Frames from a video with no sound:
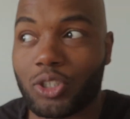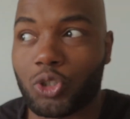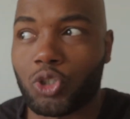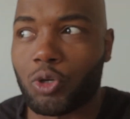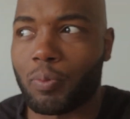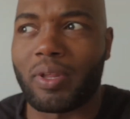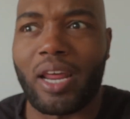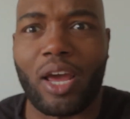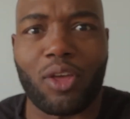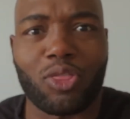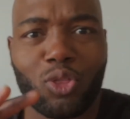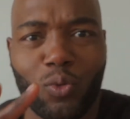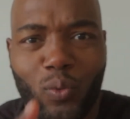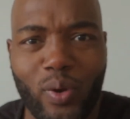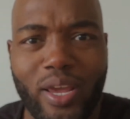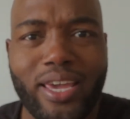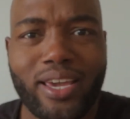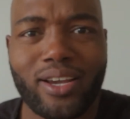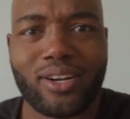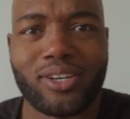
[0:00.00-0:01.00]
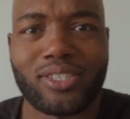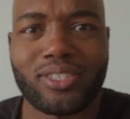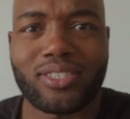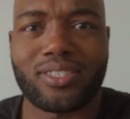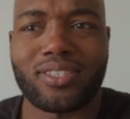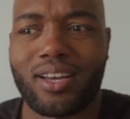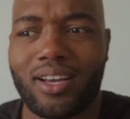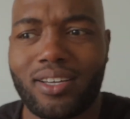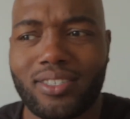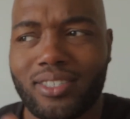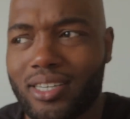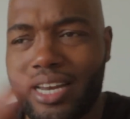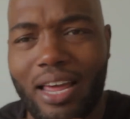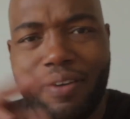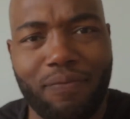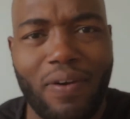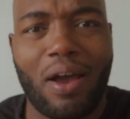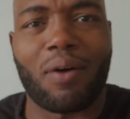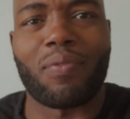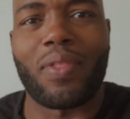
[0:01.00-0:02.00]
It took me like three years until I
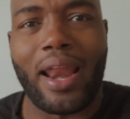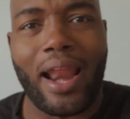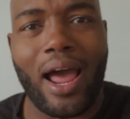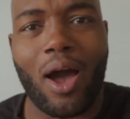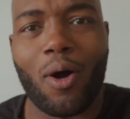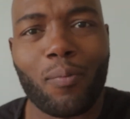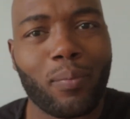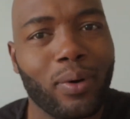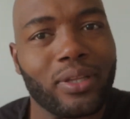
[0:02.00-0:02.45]
found that out,